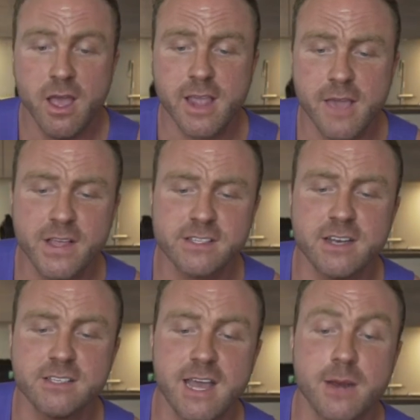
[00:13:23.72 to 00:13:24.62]
okay, that's
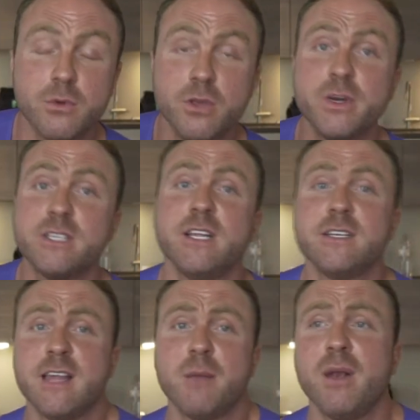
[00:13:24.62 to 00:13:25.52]
understandable. You want to stick
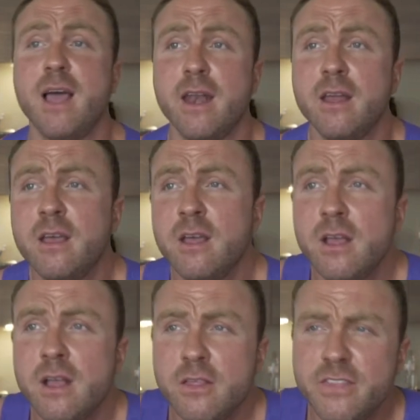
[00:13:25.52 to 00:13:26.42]
to that plan.
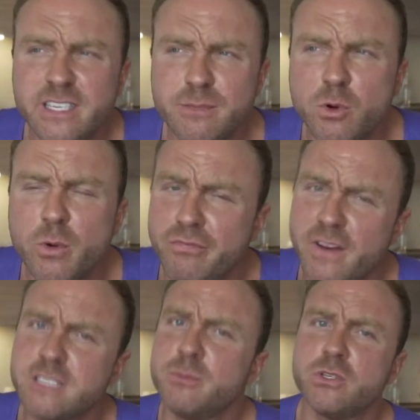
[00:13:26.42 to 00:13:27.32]
This is more where
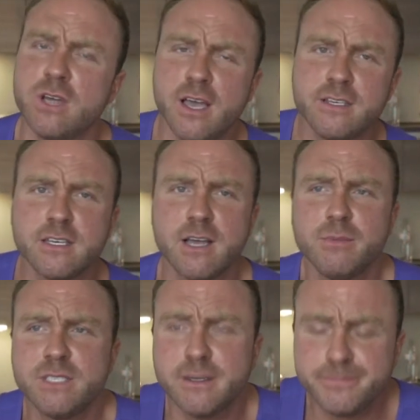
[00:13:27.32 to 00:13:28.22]
flexible dieting
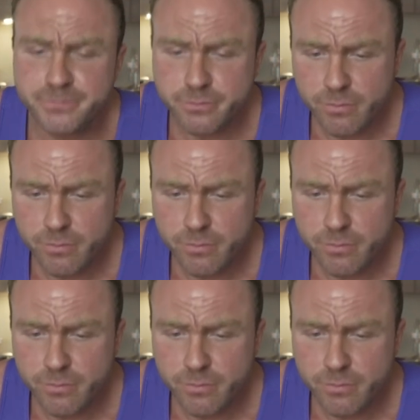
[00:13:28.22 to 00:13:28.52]
comes in.